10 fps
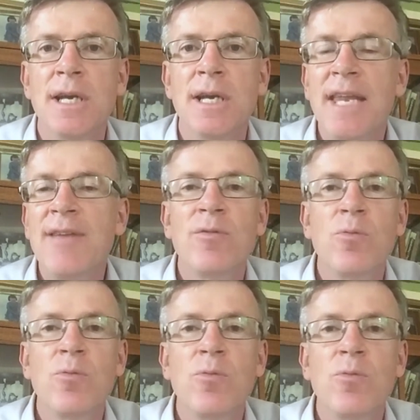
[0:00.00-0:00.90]
And
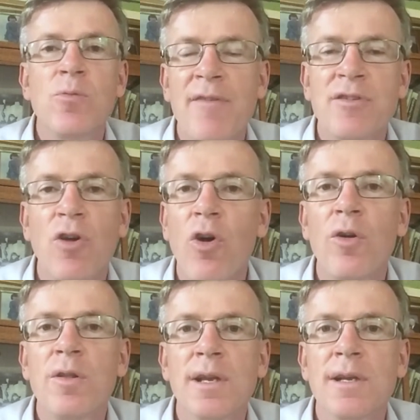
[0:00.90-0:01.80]
even after
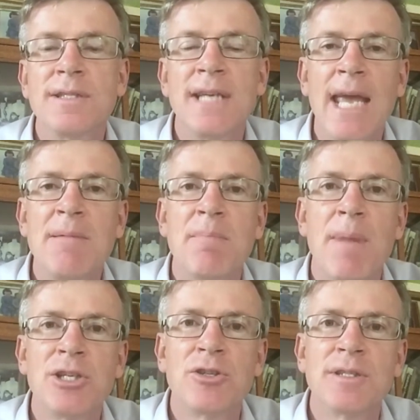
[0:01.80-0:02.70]
all the containment
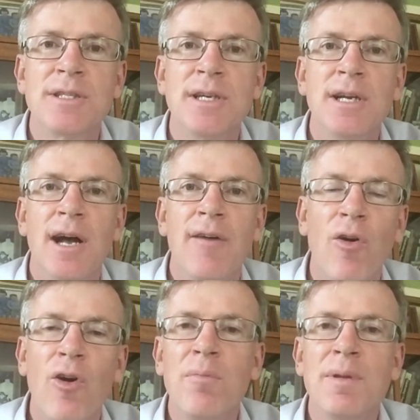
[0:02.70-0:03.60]
measures have
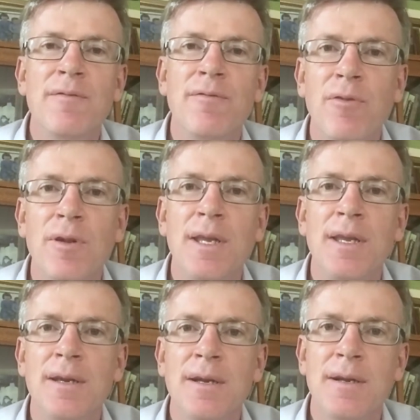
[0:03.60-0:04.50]
all been fully
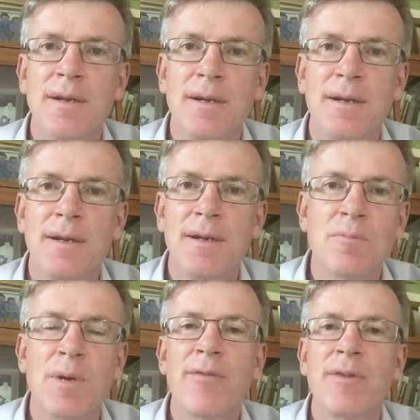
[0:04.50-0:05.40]
lifted,
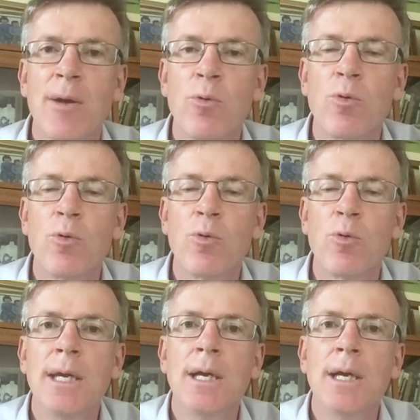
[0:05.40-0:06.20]
whenever that will be,